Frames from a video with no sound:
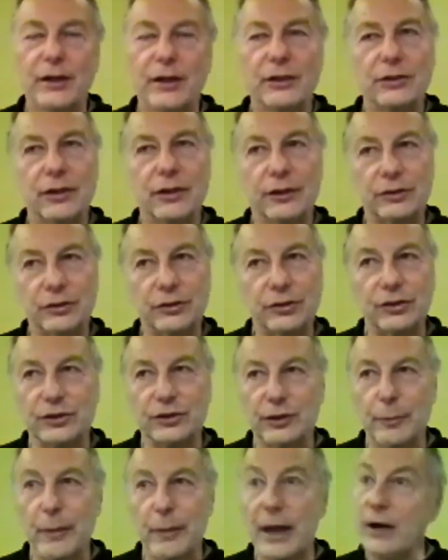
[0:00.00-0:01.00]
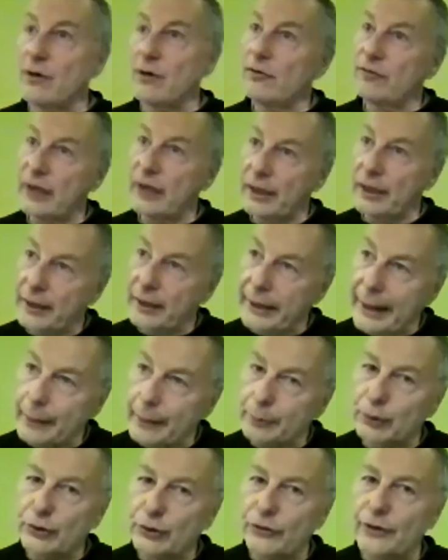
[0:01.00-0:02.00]
so it's just a matter of like
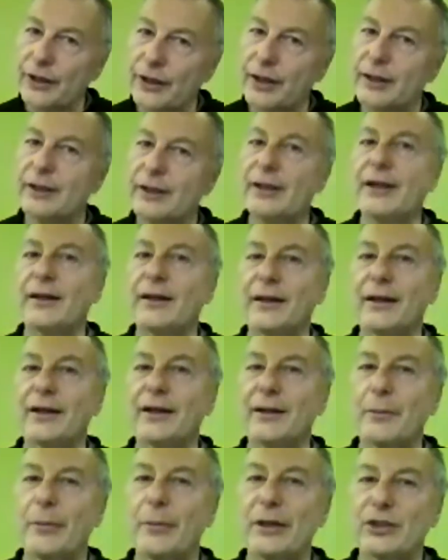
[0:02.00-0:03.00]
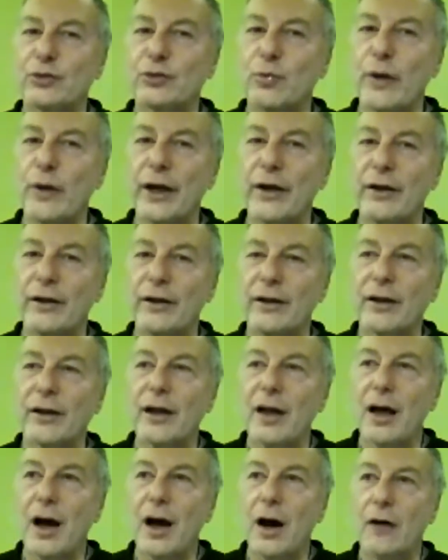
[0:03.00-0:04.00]
capturing it in the best way
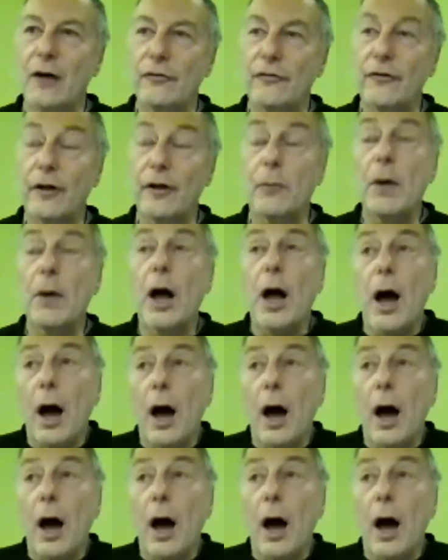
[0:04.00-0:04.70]
on film.